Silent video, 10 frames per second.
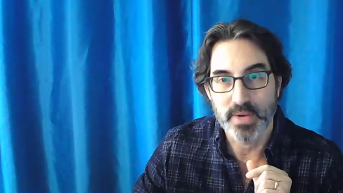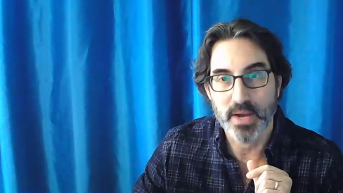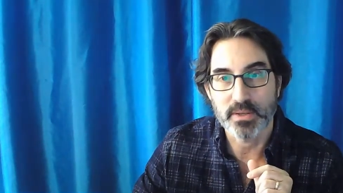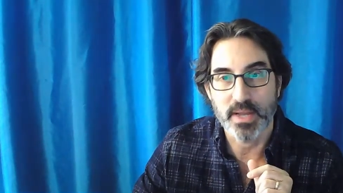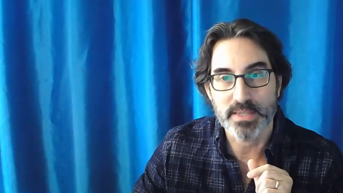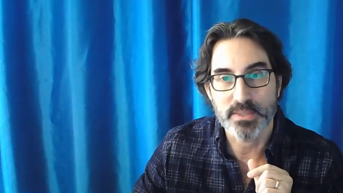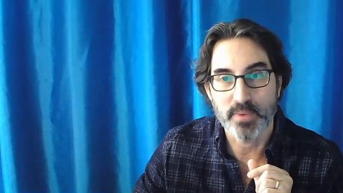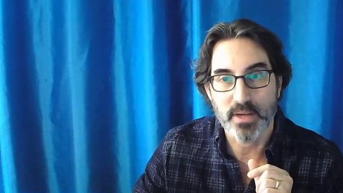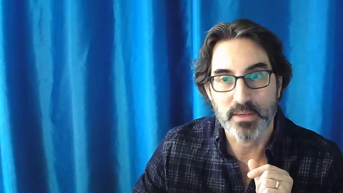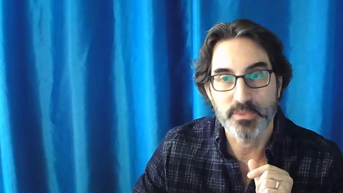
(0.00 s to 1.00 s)
I'd like to
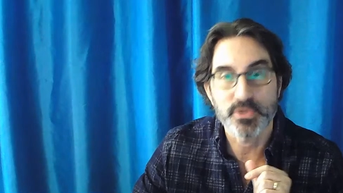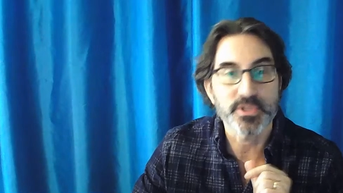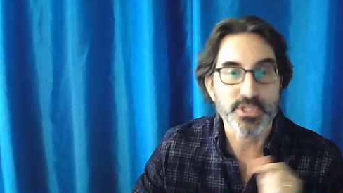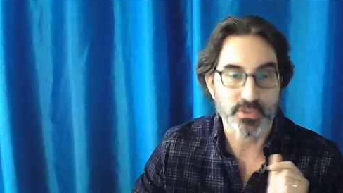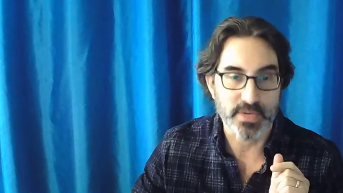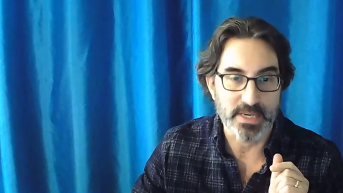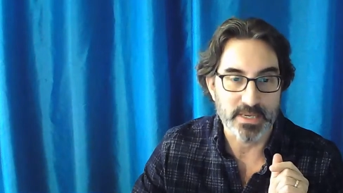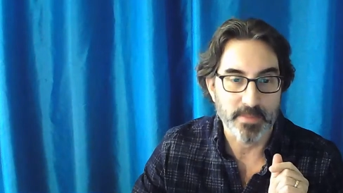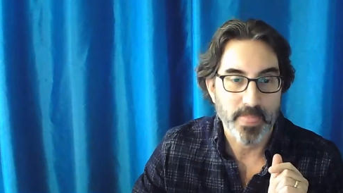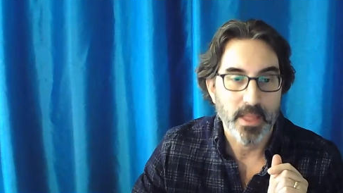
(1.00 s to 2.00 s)
welcome to the
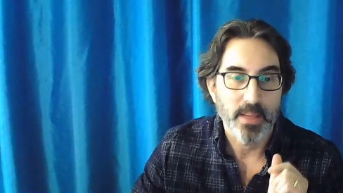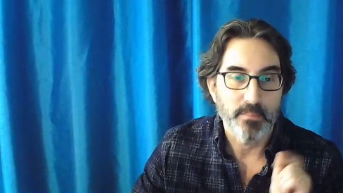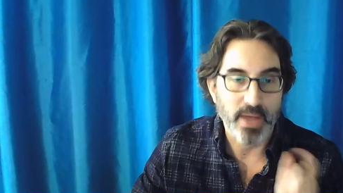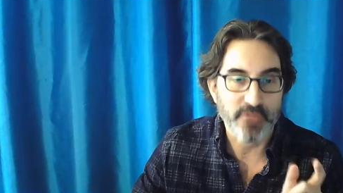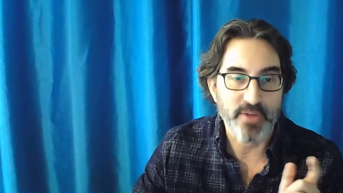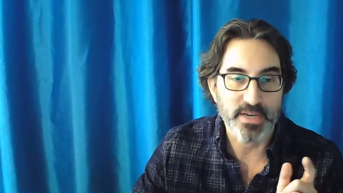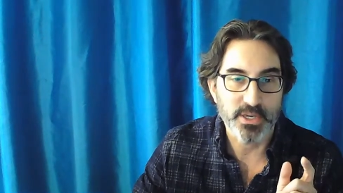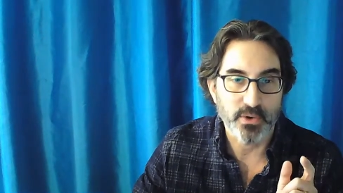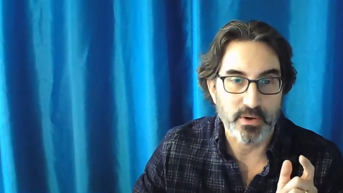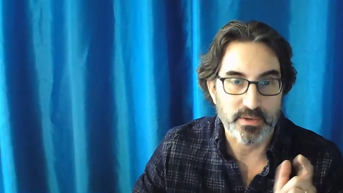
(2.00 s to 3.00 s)
screen my friend
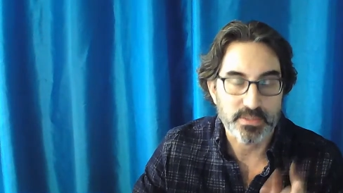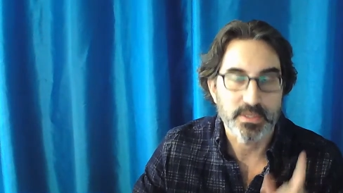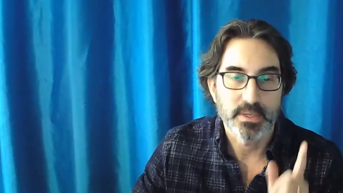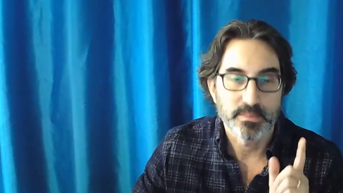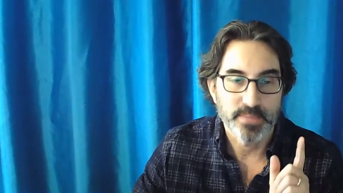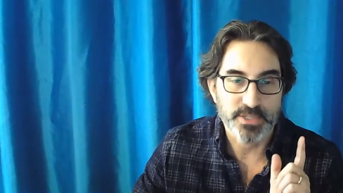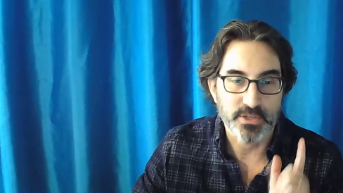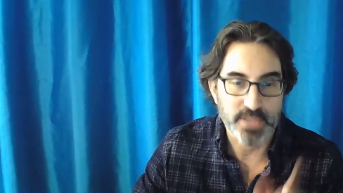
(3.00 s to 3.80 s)
and yours, Mr.